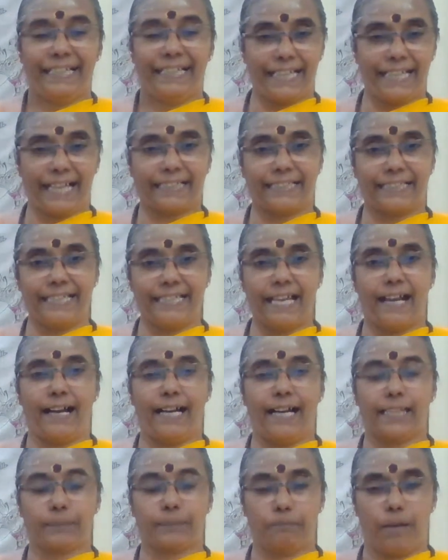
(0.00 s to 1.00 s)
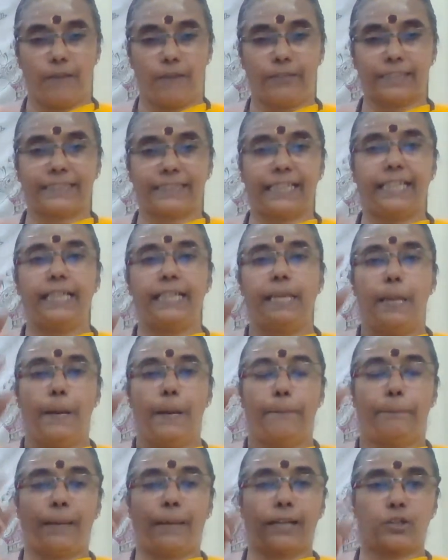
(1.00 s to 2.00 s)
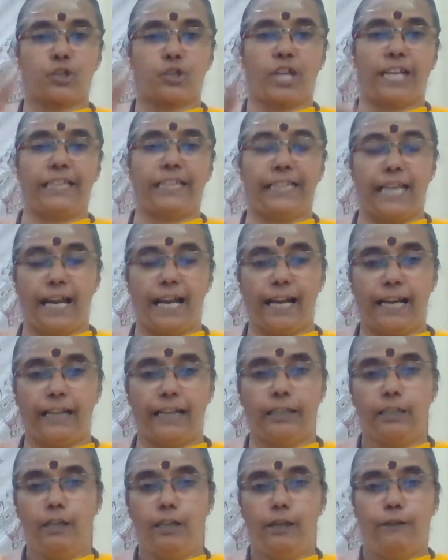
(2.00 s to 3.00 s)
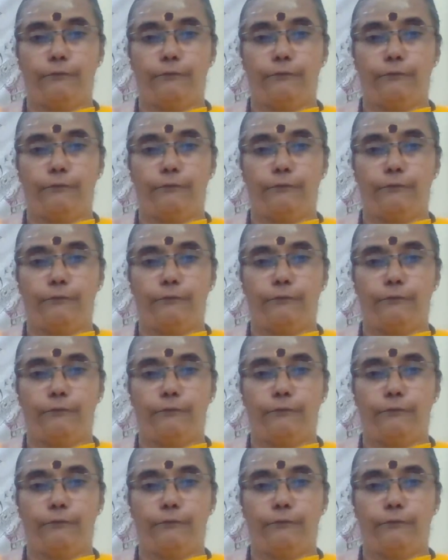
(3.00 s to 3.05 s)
Yajnat bhavati parjanyaha.